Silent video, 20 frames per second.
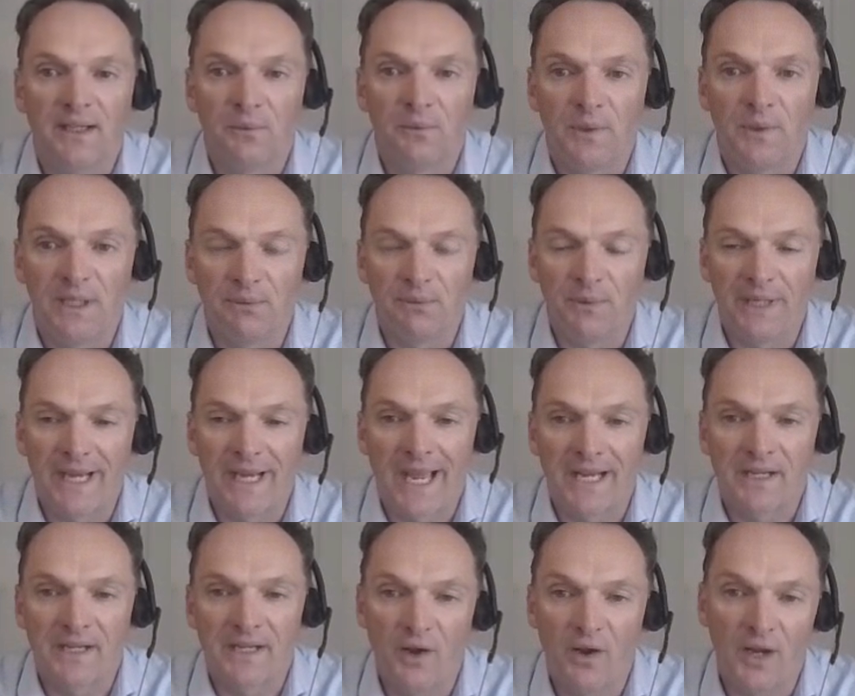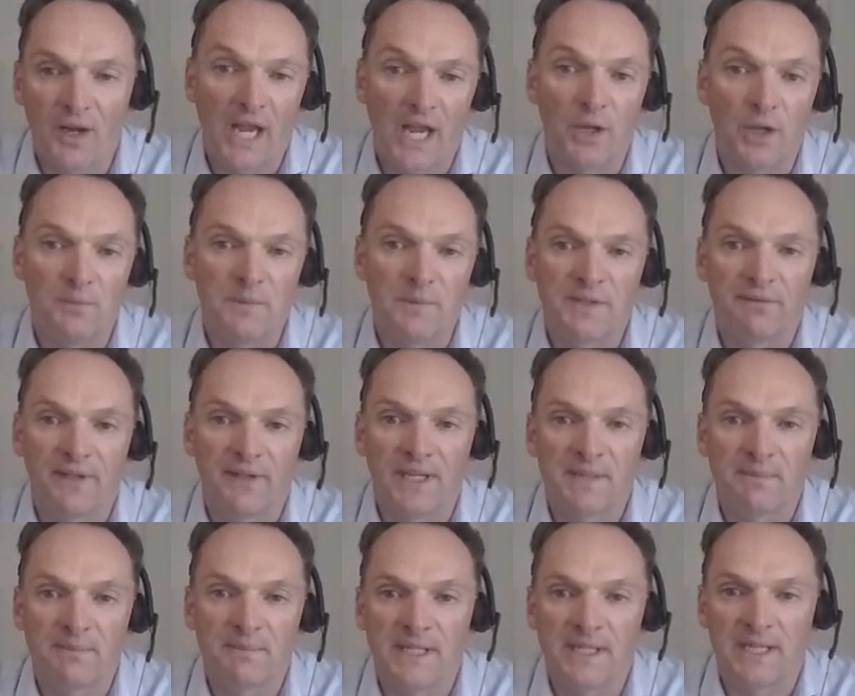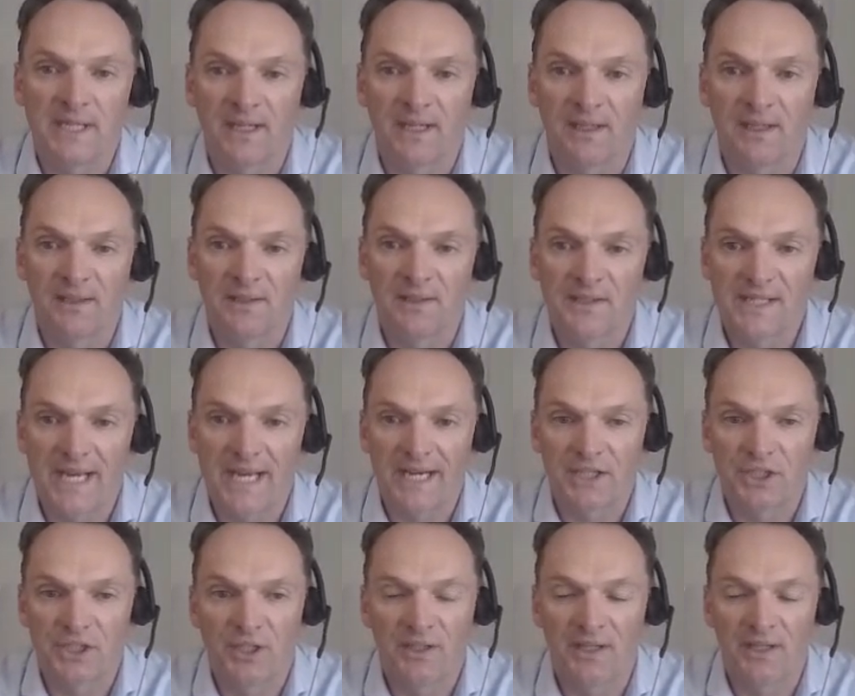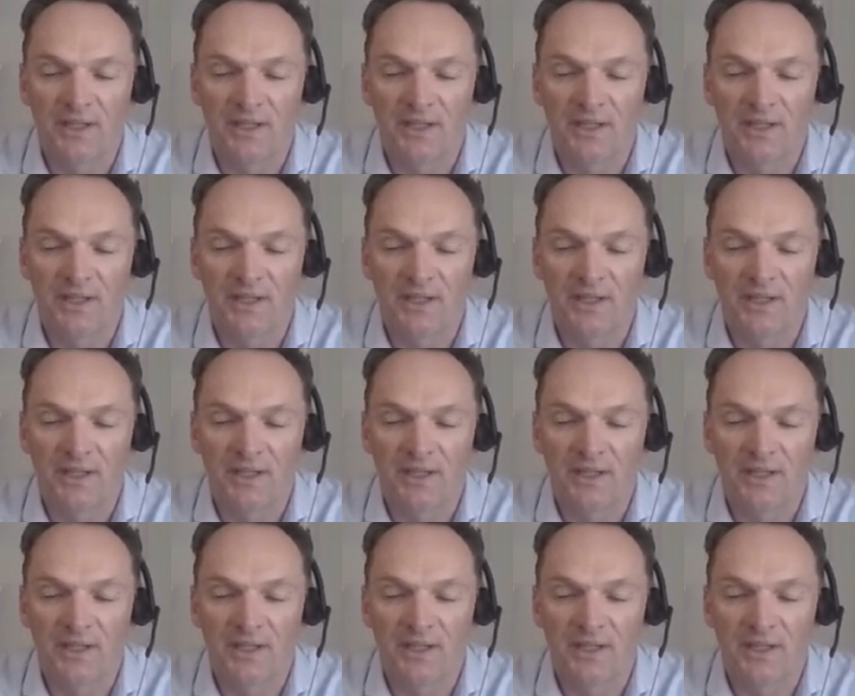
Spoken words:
we had high hopes for this particular section,